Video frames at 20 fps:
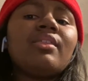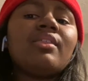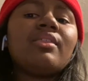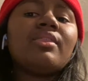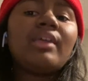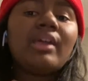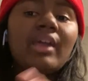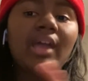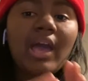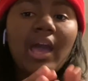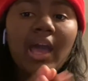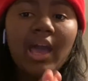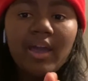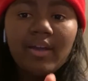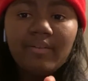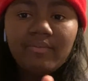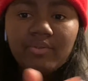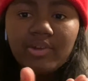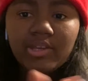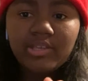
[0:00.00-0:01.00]
they
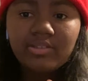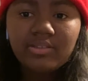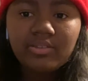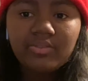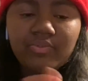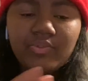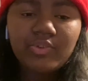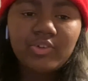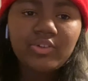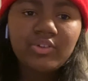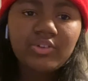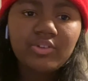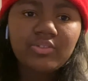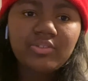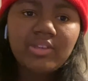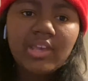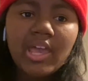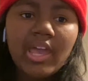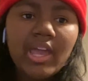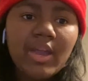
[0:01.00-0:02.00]
have reasons for
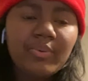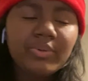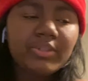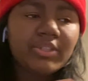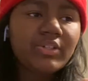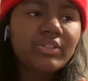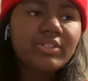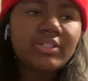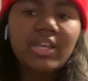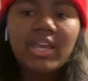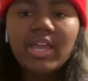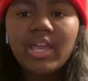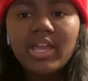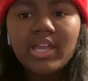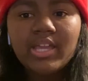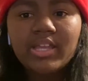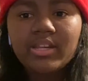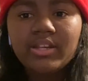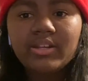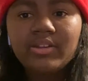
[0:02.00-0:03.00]
saying what they're
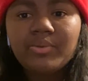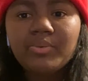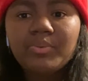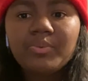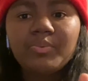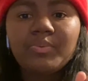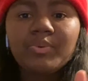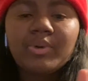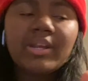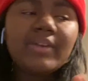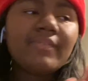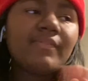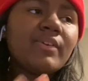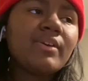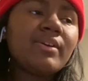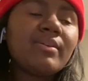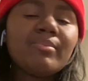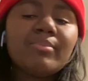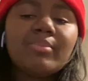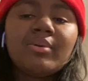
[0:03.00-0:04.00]
saying and
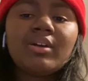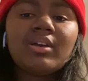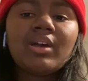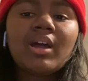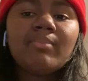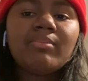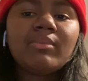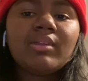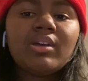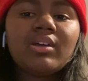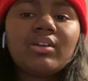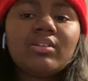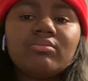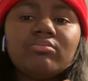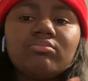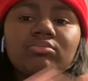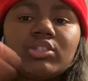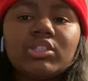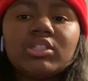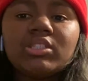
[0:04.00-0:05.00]
whatever, but I'm not
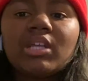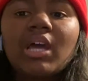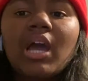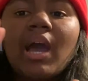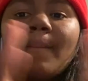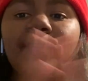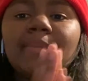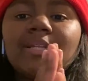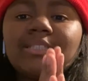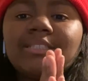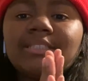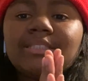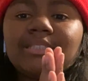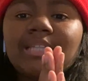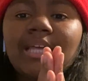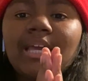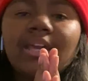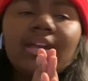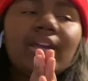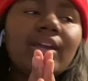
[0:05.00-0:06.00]
just, I'm gonna
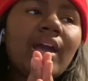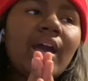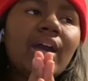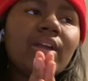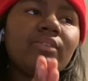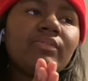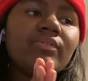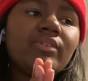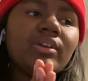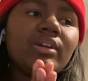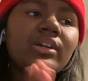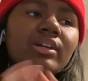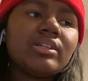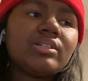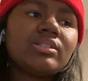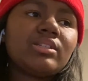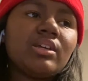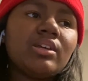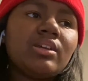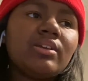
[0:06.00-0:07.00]
stay out of it
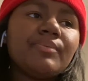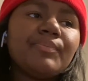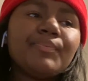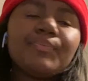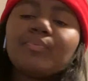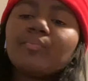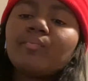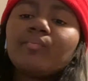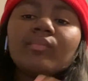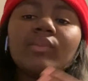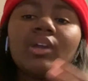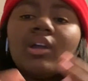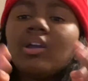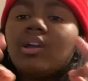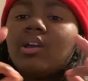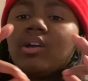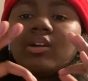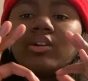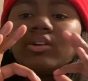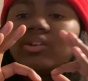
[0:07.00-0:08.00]
because
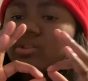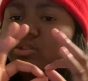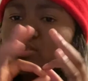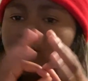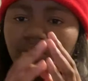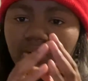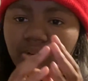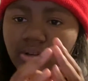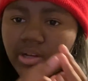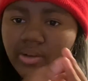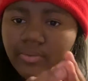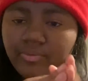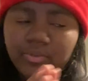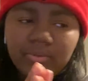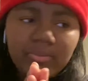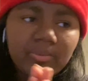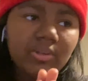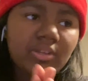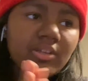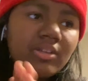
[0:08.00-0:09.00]
like, don't come for
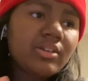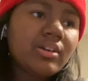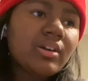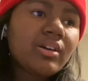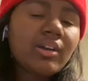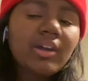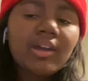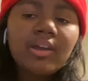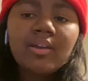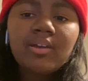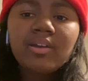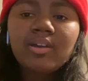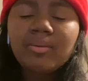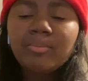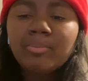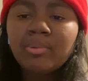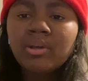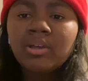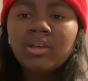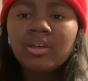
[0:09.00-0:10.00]
me, okay?
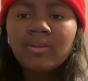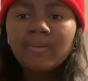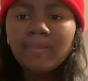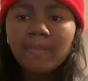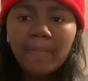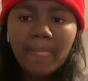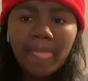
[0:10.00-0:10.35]
But